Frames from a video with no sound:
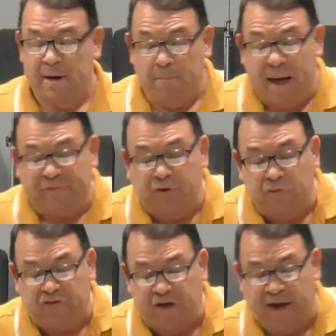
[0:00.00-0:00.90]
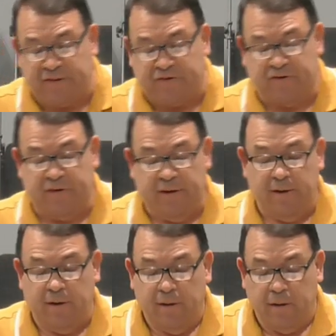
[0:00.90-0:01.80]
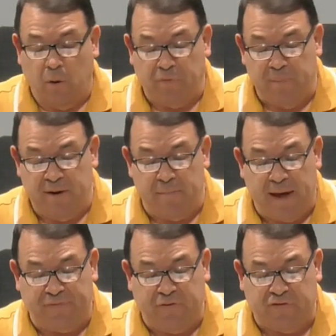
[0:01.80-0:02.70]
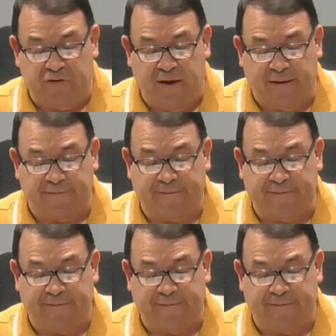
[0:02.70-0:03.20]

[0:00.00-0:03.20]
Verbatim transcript: Matthew six. Go with me to Matthew six.